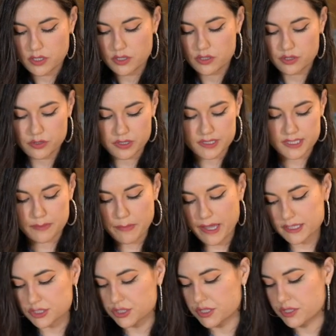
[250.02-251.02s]
You could
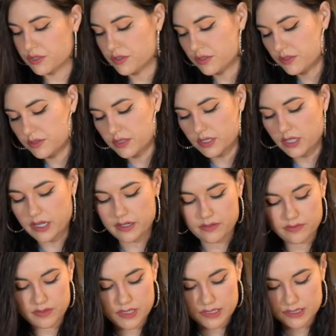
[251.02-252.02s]
smash it, you could use a
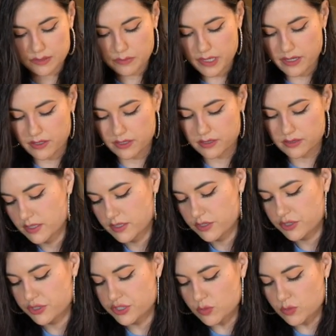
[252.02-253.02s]
knife, it doesn't matter.
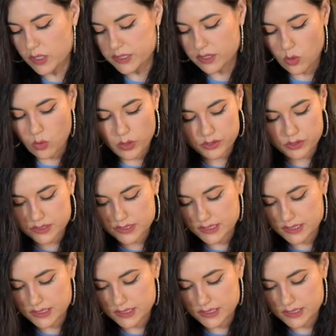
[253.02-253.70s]
You just want the oils to